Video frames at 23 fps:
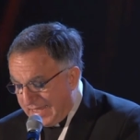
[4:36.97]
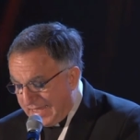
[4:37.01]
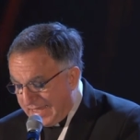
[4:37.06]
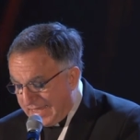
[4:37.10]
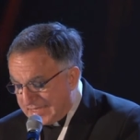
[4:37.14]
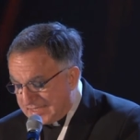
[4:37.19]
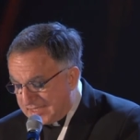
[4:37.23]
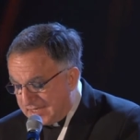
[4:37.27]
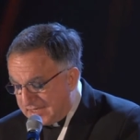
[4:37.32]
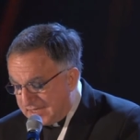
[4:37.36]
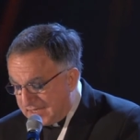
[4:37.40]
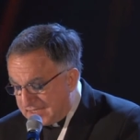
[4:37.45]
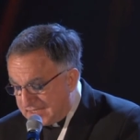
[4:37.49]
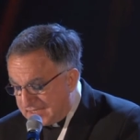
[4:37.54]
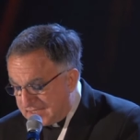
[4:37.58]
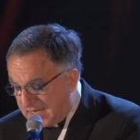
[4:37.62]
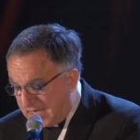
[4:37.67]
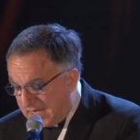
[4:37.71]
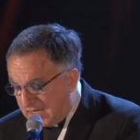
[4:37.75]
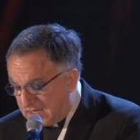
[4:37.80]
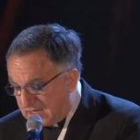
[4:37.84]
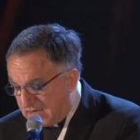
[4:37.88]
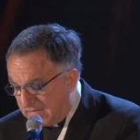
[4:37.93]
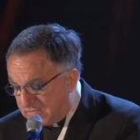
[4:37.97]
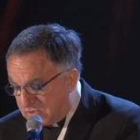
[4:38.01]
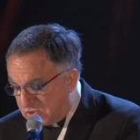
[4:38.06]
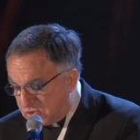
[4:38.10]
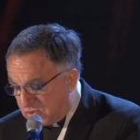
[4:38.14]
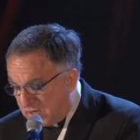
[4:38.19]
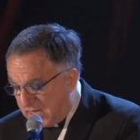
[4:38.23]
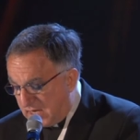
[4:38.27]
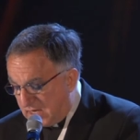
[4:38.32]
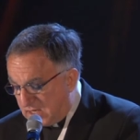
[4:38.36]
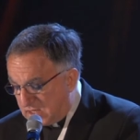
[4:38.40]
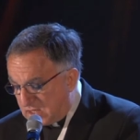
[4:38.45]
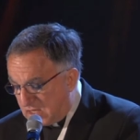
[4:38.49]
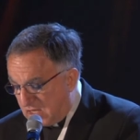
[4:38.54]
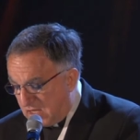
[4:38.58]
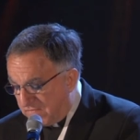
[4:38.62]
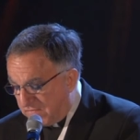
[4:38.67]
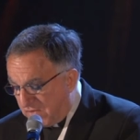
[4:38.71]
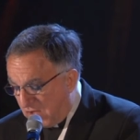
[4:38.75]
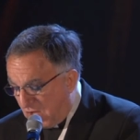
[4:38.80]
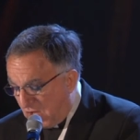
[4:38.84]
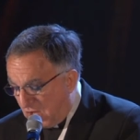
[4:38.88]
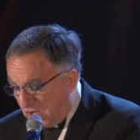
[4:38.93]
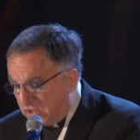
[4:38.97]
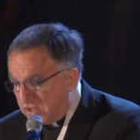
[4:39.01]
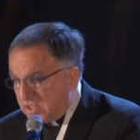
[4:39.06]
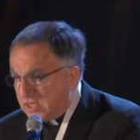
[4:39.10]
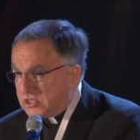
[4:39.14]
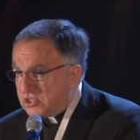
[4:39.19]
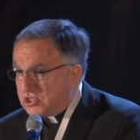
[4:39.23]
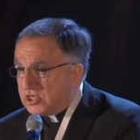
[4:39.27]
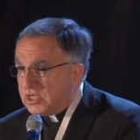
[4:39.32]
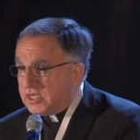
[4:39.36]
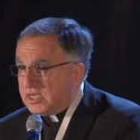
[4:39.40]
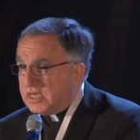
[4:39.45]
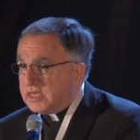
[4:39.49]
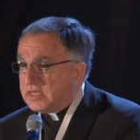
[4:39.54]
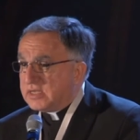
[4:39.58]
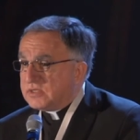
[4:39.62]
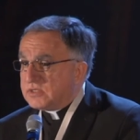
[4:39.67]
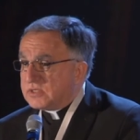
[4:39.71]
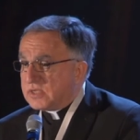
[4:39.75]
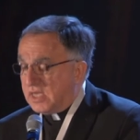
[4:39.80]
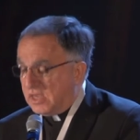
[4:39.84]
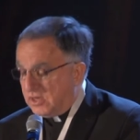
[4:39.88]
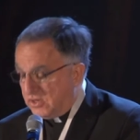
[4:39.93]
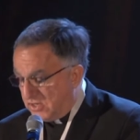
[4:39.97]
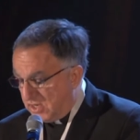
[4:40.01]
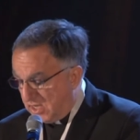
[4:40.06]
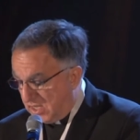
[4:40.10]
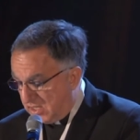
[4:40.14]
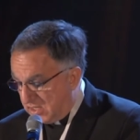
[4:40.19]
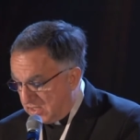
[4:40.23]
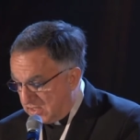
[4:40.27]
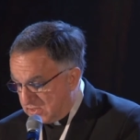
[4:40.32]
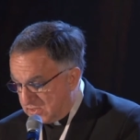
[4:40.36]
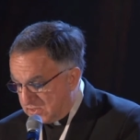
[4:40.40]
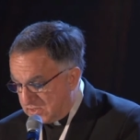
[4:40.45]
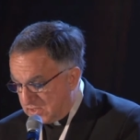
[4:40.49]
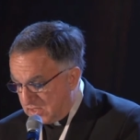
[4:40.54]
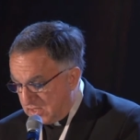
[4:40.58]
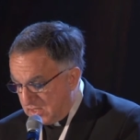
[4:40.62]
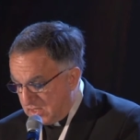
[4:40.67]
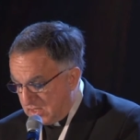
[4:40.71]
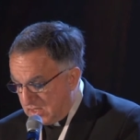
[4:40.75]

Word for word: as the distinctive trait of all that she is and does.